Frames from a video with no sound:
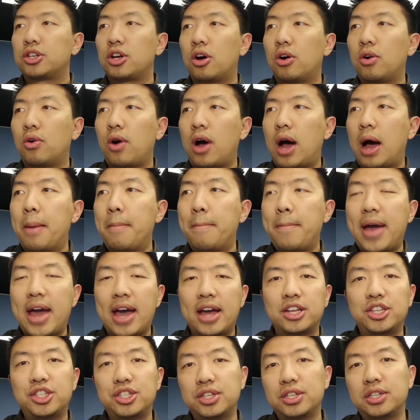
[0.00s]
So
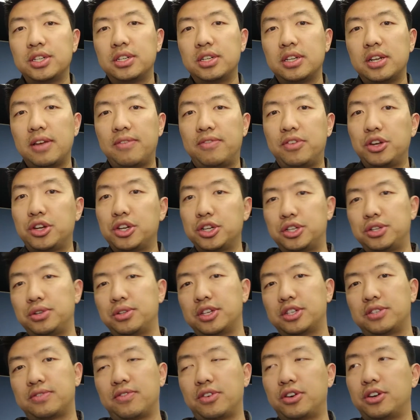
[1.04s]
imagine if you could do this
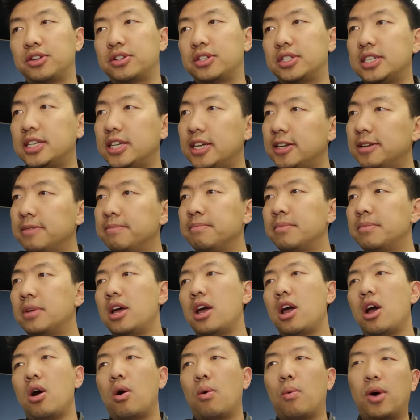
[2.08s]
for your team.
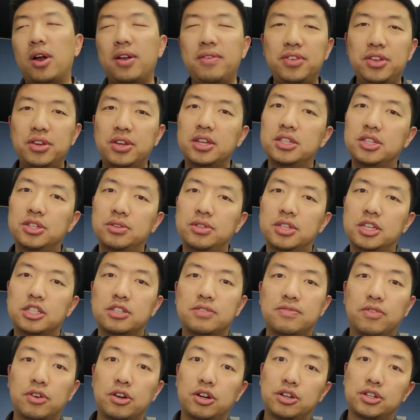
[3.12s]
What if you could do
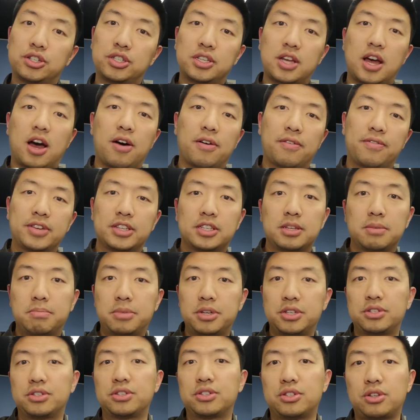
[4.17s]
this for yourself as a
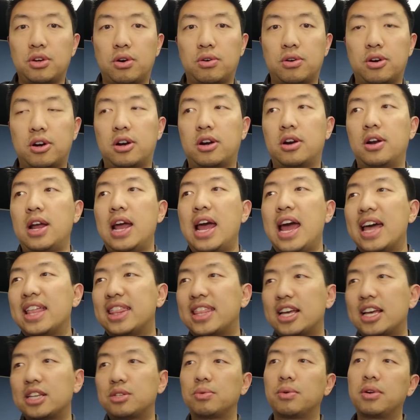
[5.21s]
business owner?
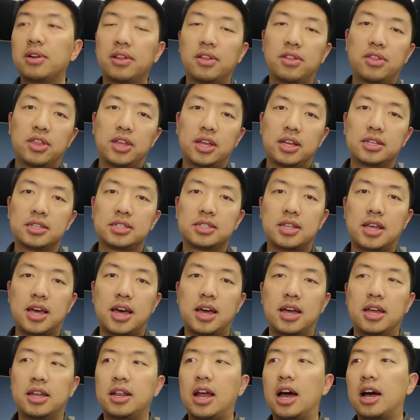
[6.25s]
And that's one of the things
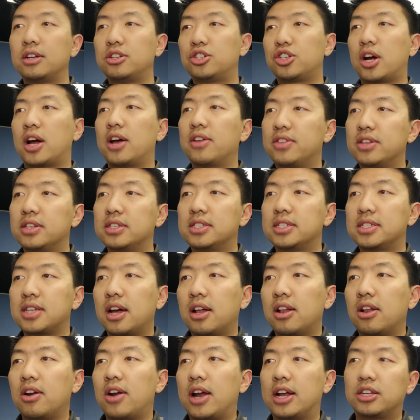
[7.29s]
that Jonathan
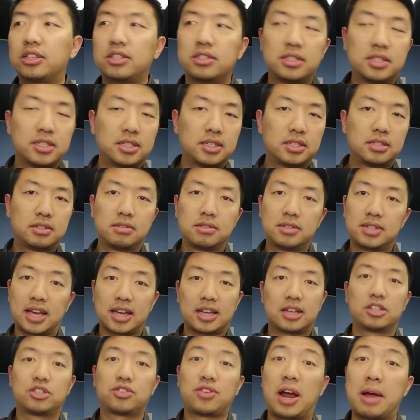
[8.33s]
Seller at
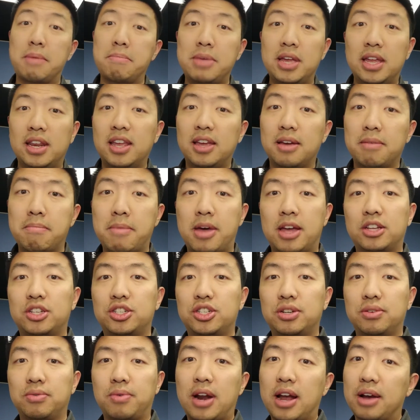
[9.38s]
Second Try Media
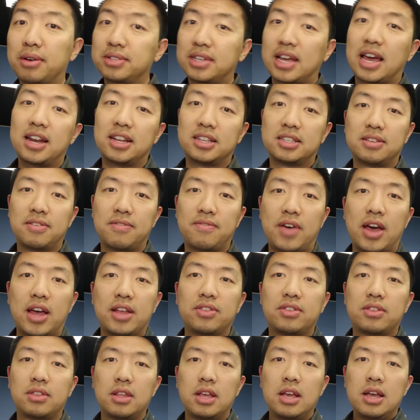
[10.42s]
mentioned when I was at his
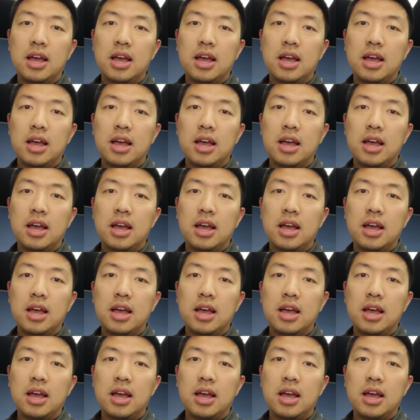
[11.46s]
event